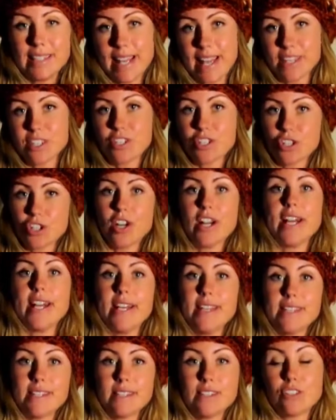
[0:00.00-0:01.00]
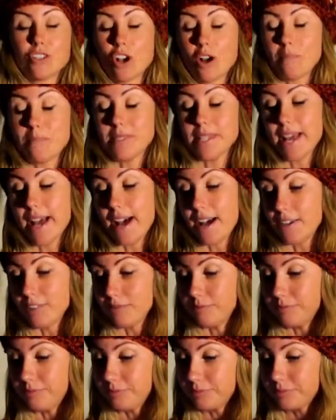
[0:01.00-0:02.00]
Less trees chopped
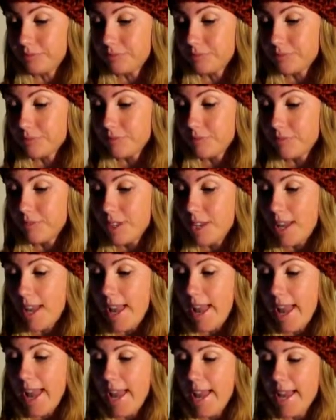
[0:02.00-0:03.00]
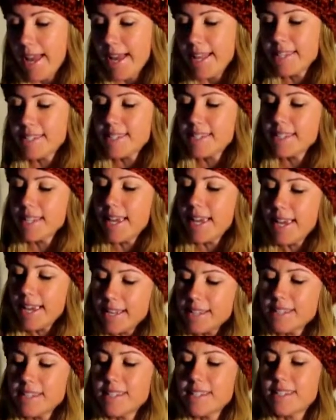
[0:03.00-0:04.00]
down. It's
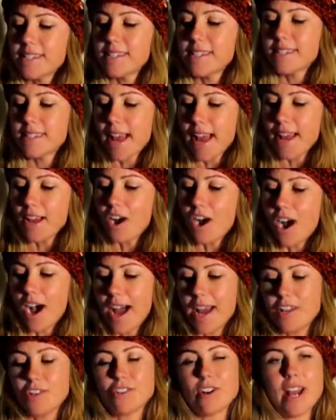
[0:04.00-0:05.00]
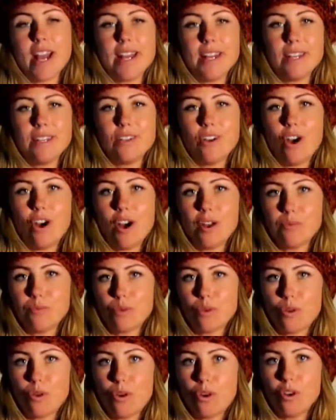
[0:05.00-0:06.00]
easier to stay hydrated on
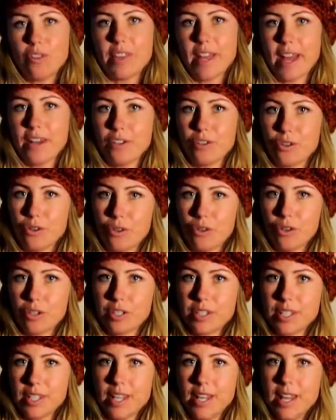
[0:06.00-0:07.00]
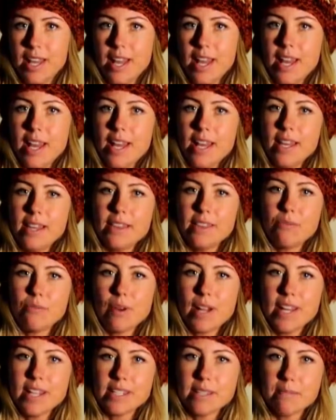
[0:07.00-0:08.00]
raw than cooked. The
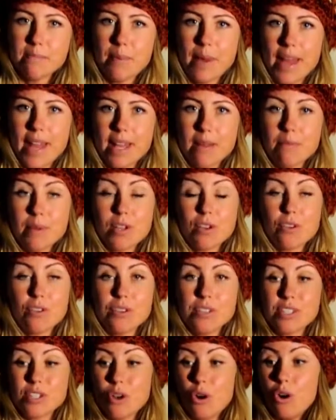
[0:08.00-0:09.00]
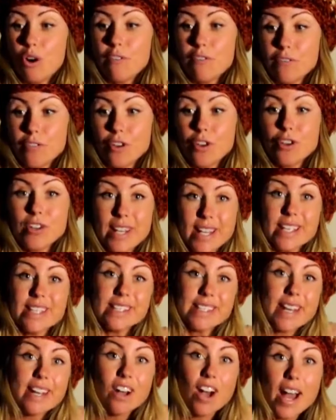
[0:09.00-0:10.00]
reason being because cooked food
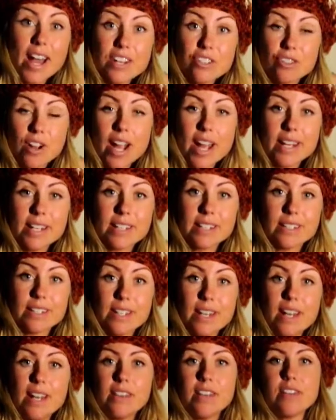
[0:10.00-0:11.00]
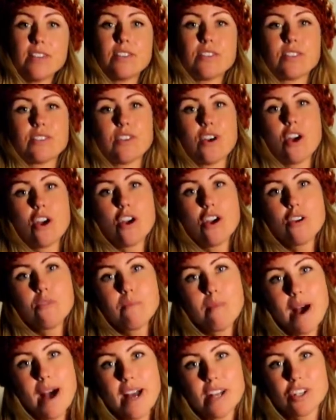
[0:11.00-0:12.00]
is dehydrated. There's
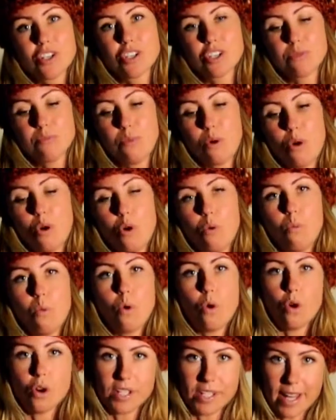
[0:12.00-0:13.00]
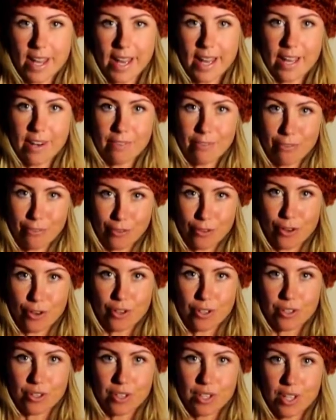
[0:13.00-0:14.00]
so much more water in fruit.